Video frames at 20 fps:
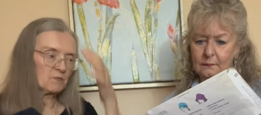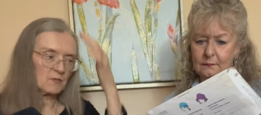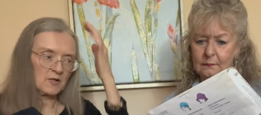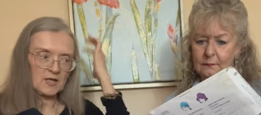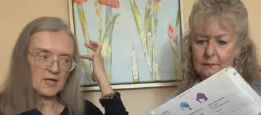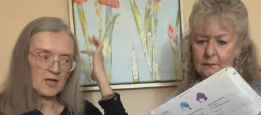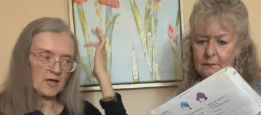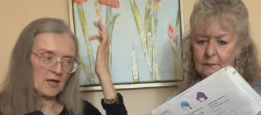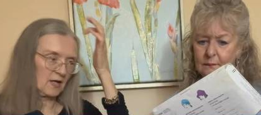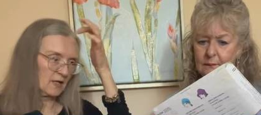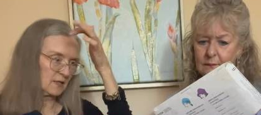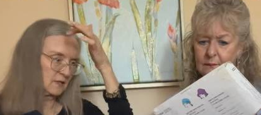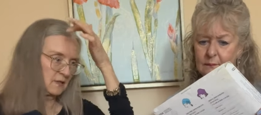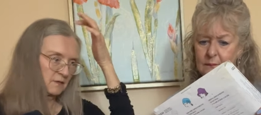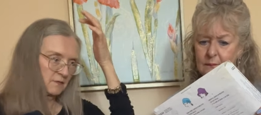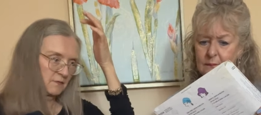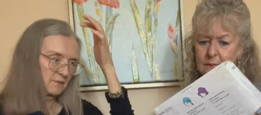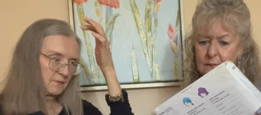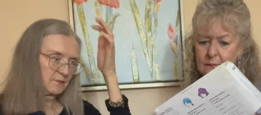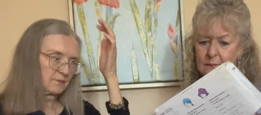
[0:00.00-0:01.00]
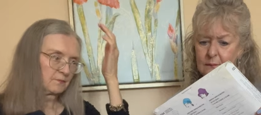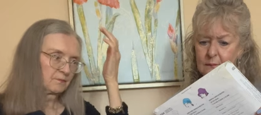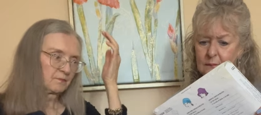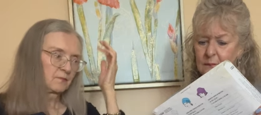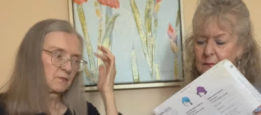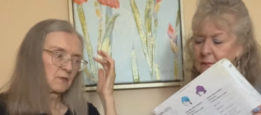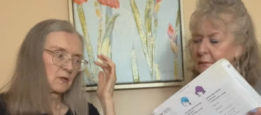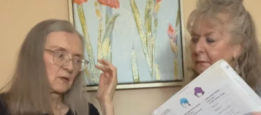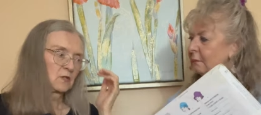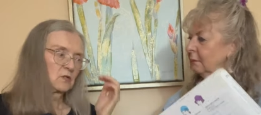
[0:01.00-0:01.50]
Speaker 1: my
Speaker 2: head
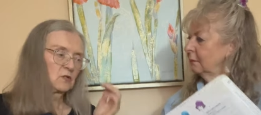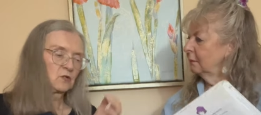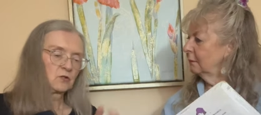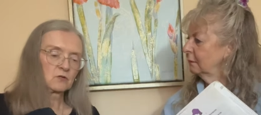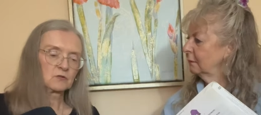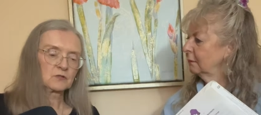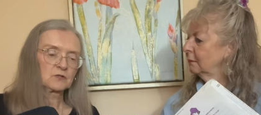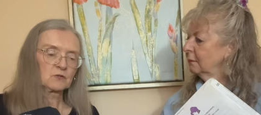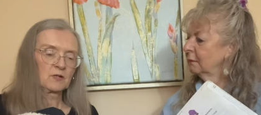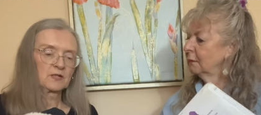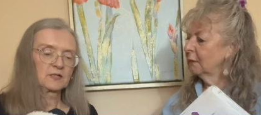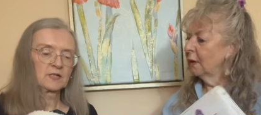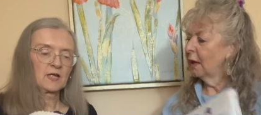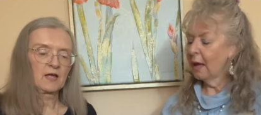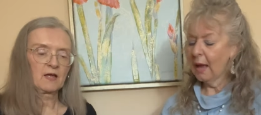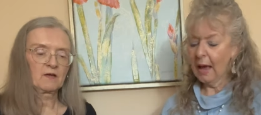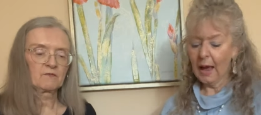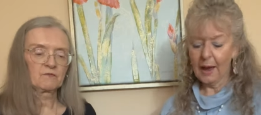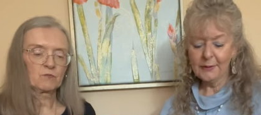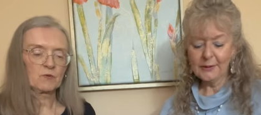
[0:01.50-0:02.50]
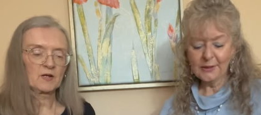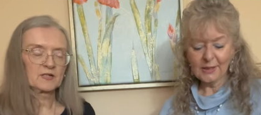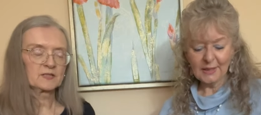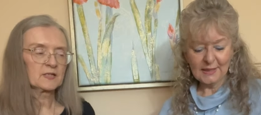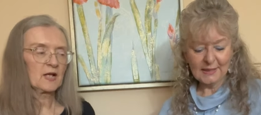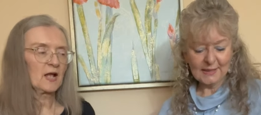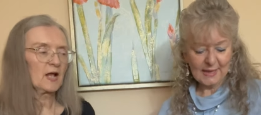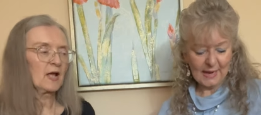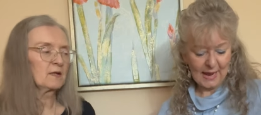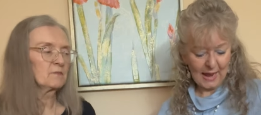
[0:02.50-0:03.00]
you know, so I had I was going
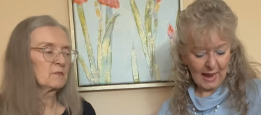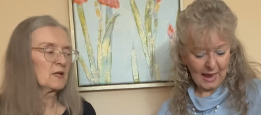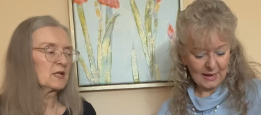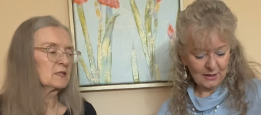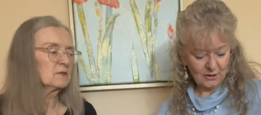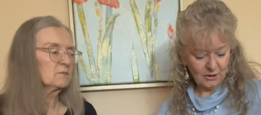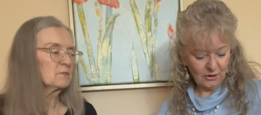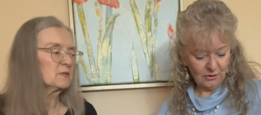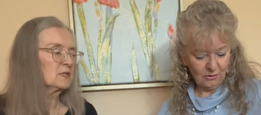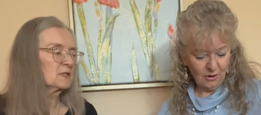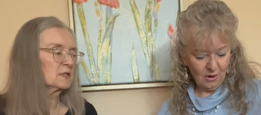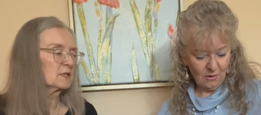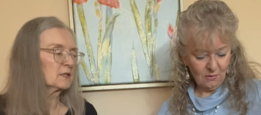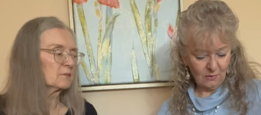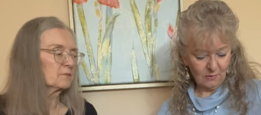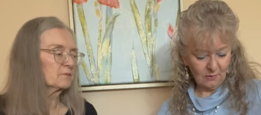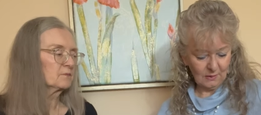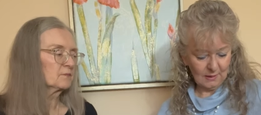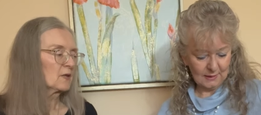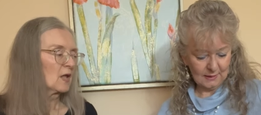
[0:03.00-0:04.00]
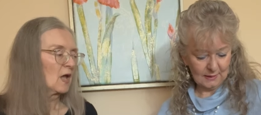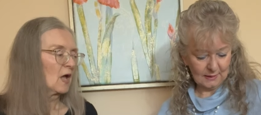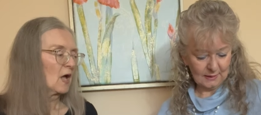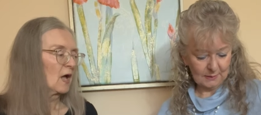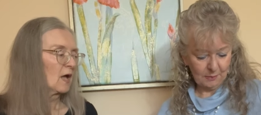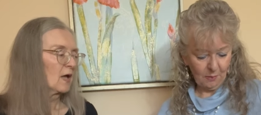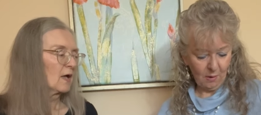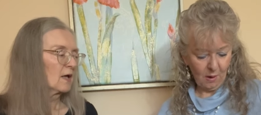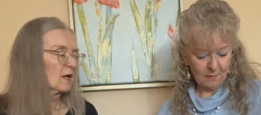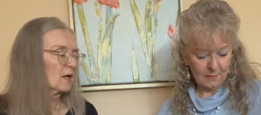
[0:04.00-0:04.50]
to say, how did medium. know? Because it's
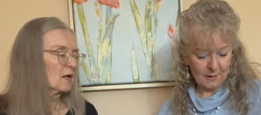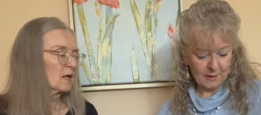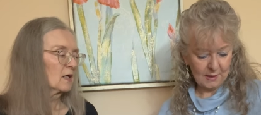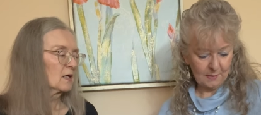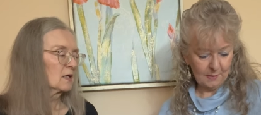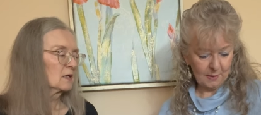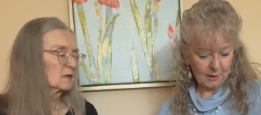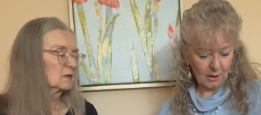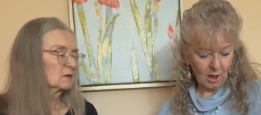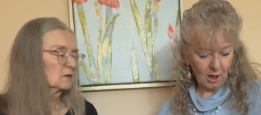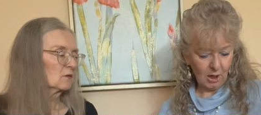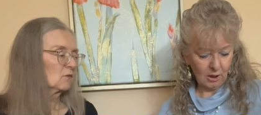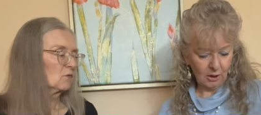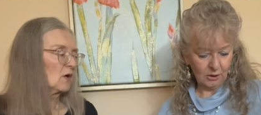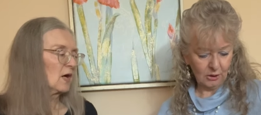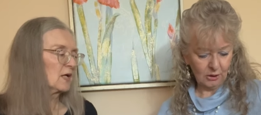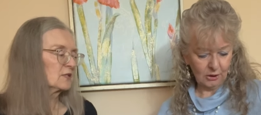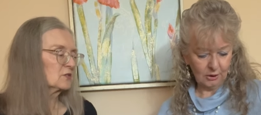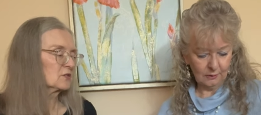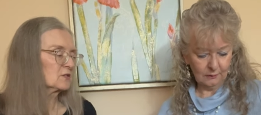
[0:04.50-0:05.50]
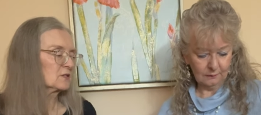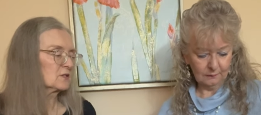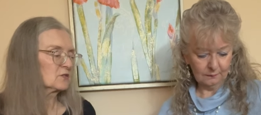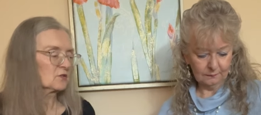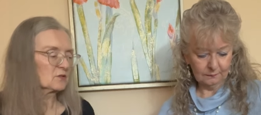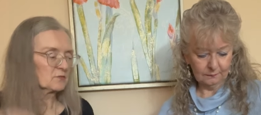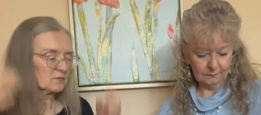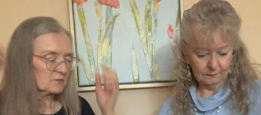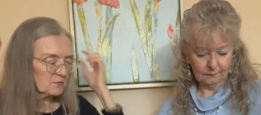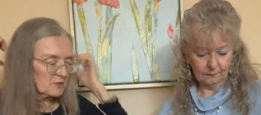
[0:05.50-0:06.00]
small, medium, and
Speaker 1: large. Well, I just
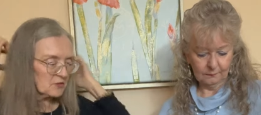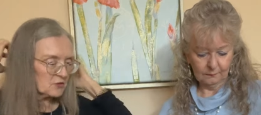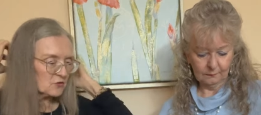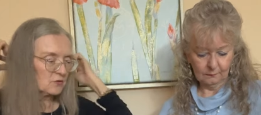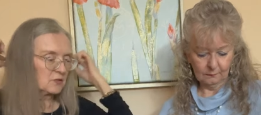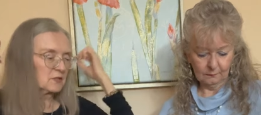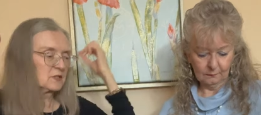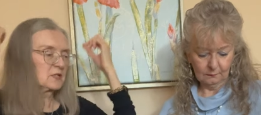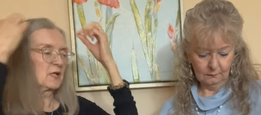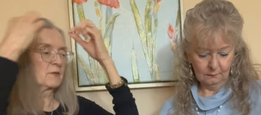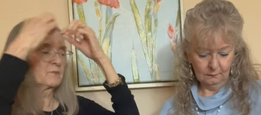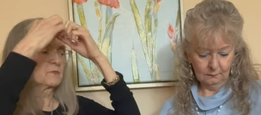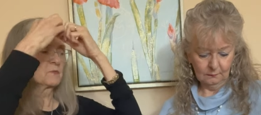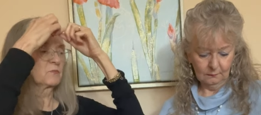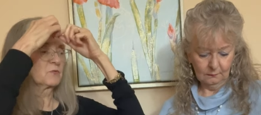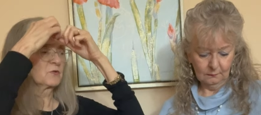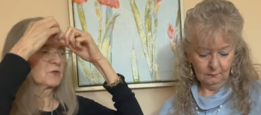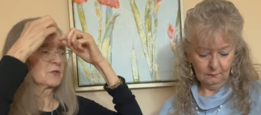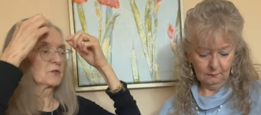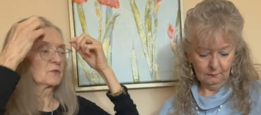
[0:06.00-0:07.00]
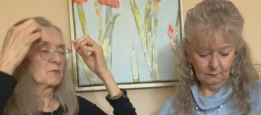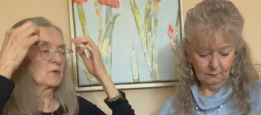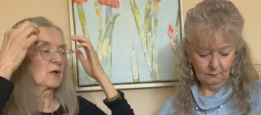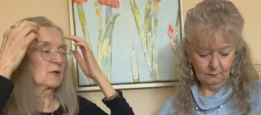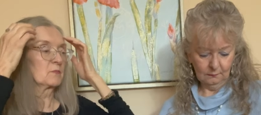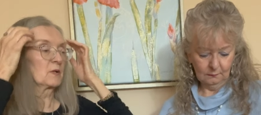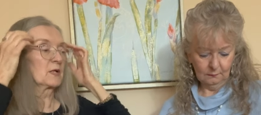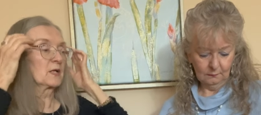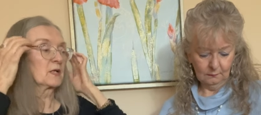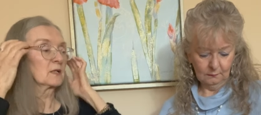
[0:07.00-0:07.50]
took a measuring tape and put it around
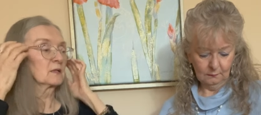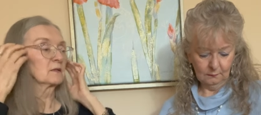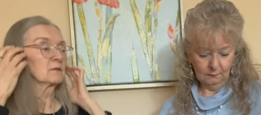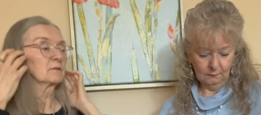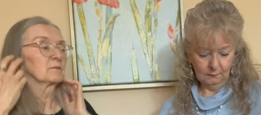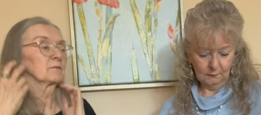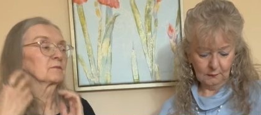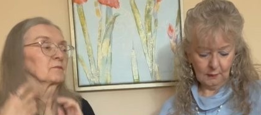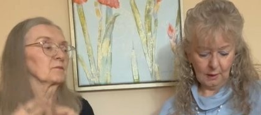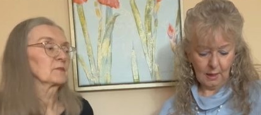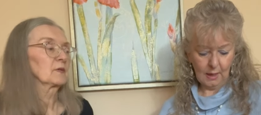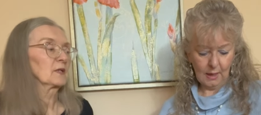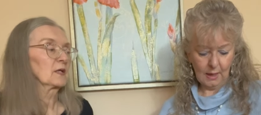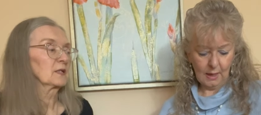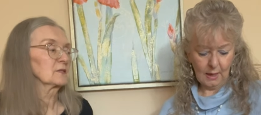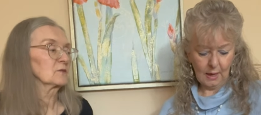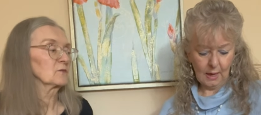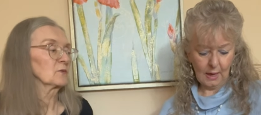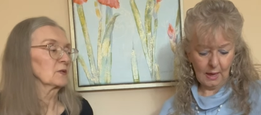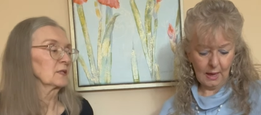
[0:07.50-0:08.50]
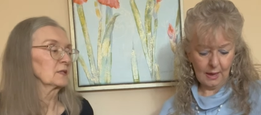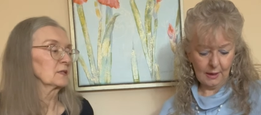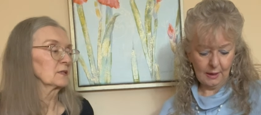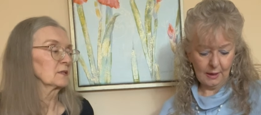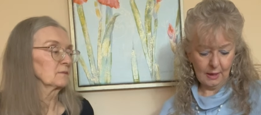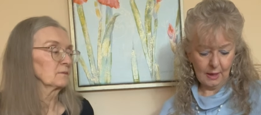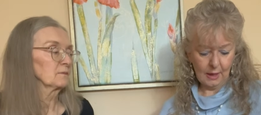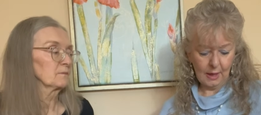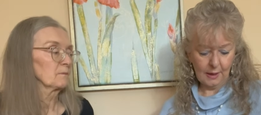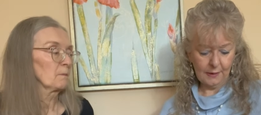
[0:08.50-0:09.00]
my head. That's what I
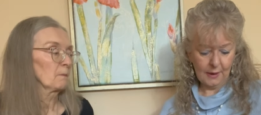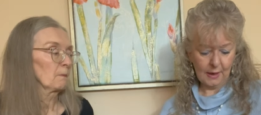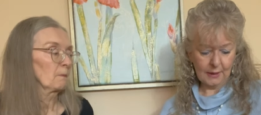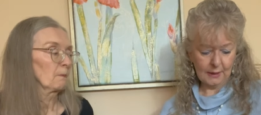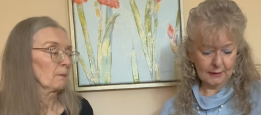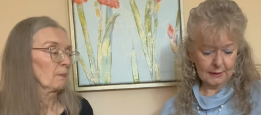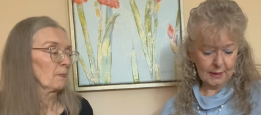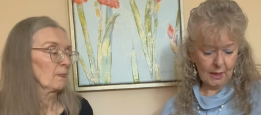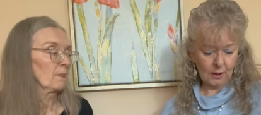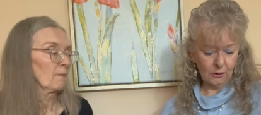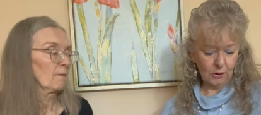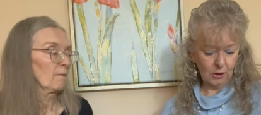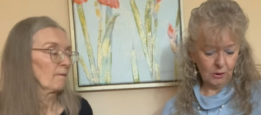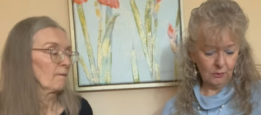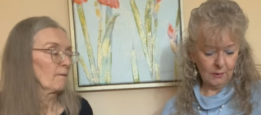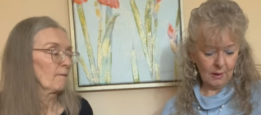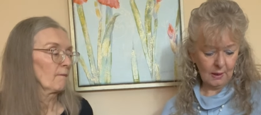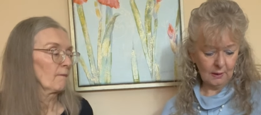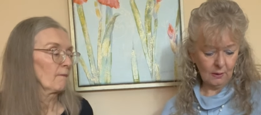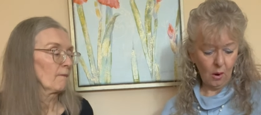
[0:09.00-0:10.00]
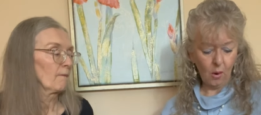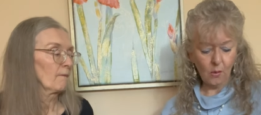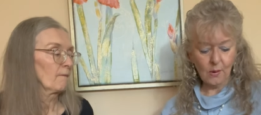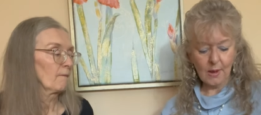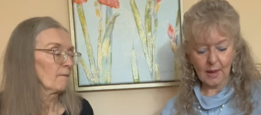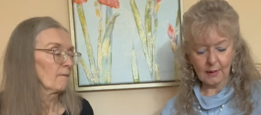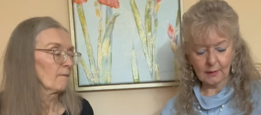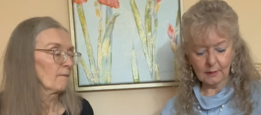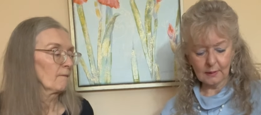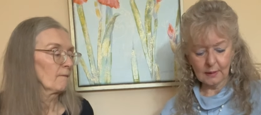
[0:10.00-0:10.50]
did.
Speaker 2: And then it tells you then, oh
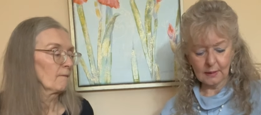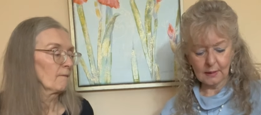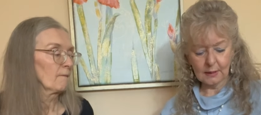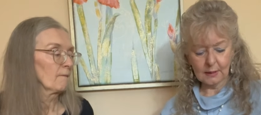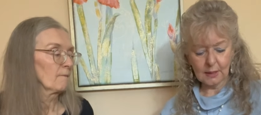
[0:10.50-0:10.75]
yeah, then it